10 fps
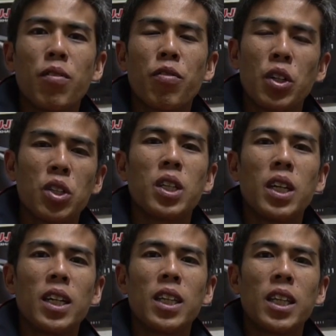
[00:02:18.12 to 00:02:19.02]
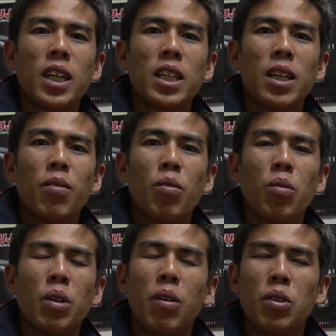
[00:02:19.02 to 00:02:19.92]
first thing that
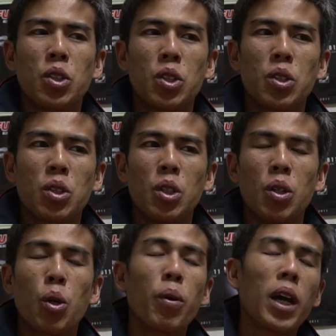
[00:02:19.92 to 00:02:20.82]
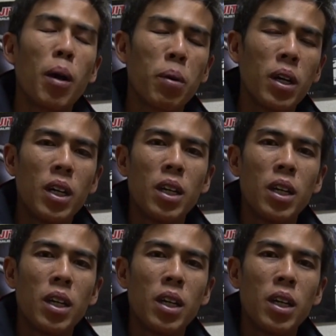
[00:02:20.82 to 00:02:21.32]
when I was, you know, growing up,